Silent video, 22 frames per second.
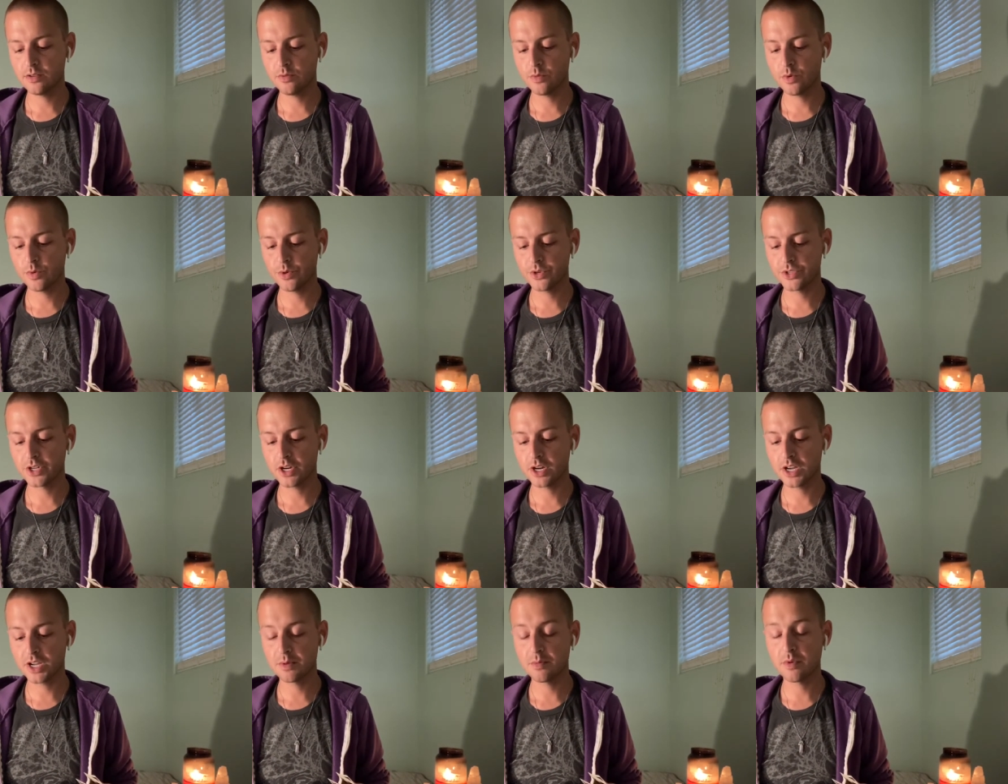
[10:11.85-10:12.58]
what we are
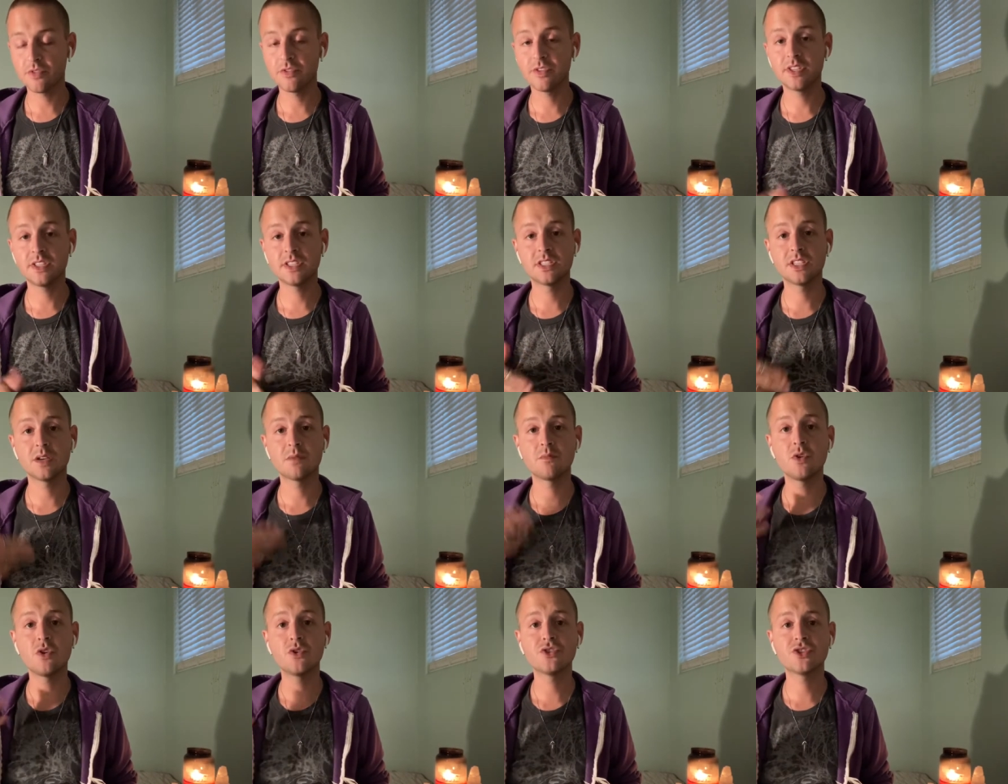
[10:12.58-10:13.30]
talking about, releasing
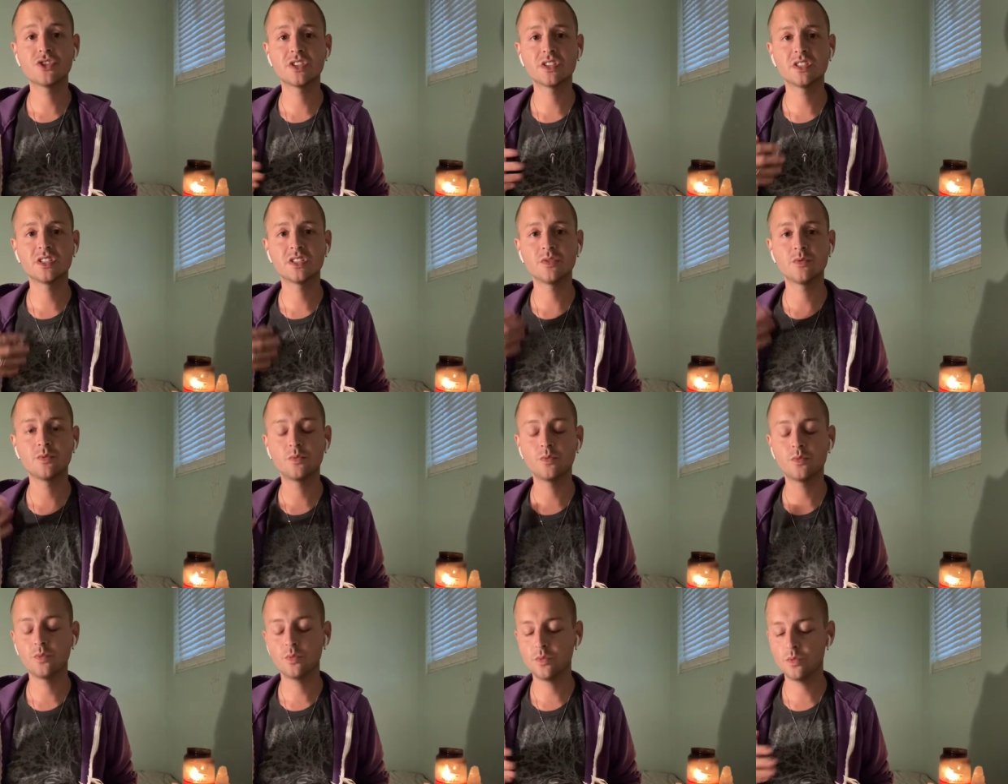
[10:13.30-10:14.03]
emotions
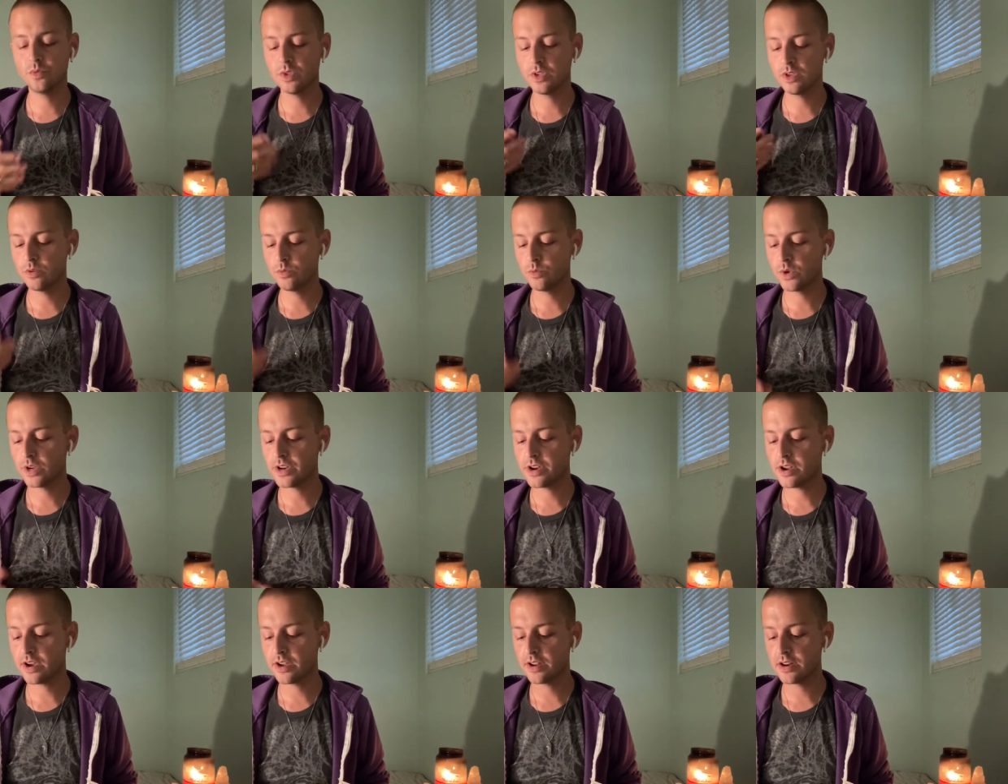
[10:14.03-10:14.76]
and
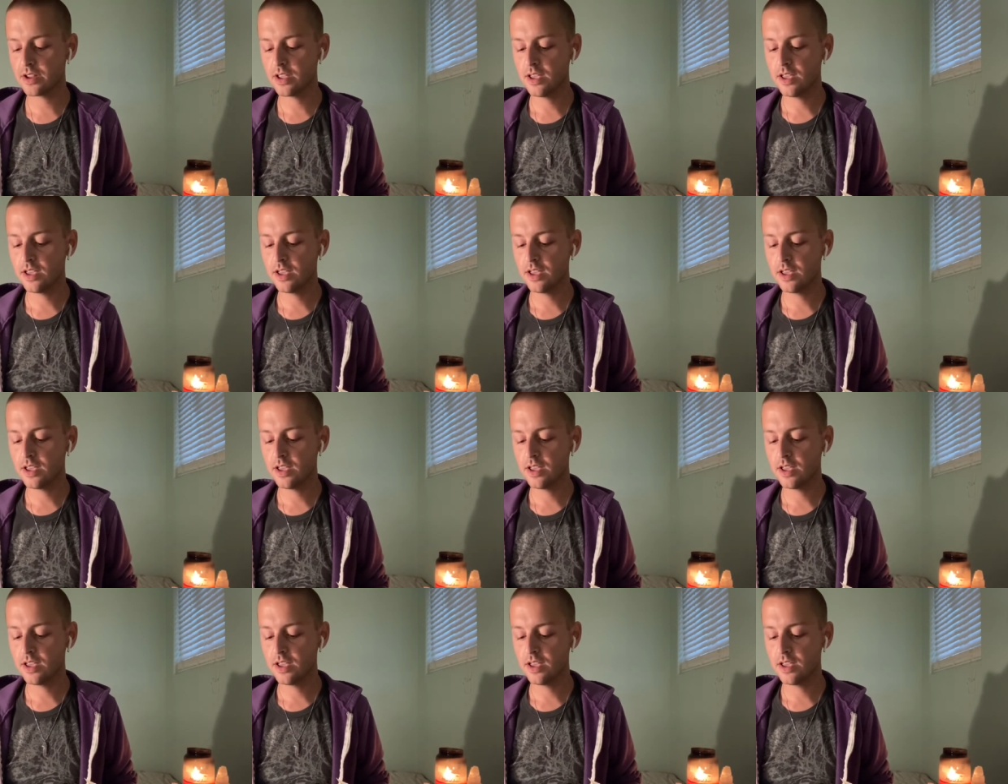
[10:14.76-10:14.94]
whatnot,